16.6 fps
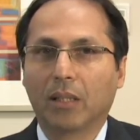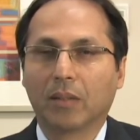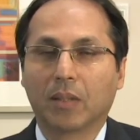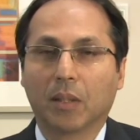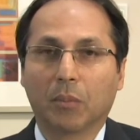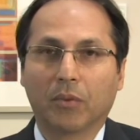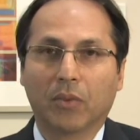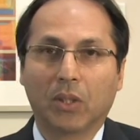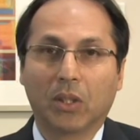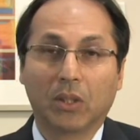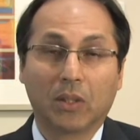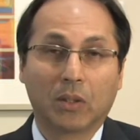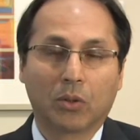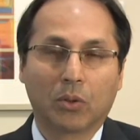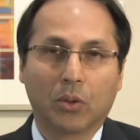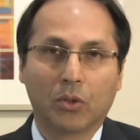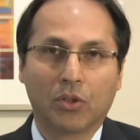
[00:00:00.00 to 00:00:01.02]
Some of the
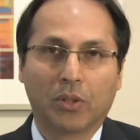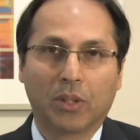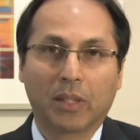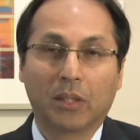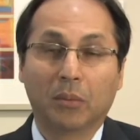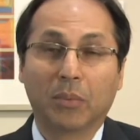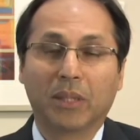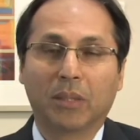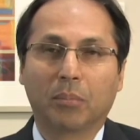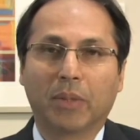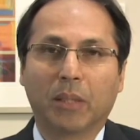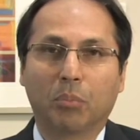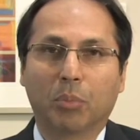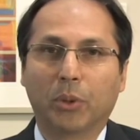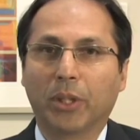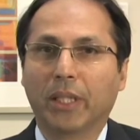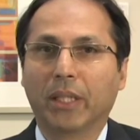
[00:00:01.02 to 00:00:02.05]
non-disclosure agreement may
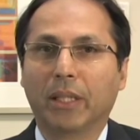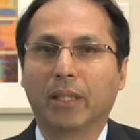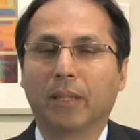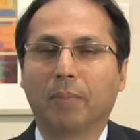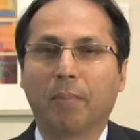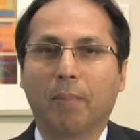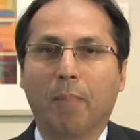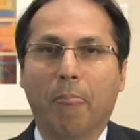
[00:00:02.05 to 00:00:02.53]
put in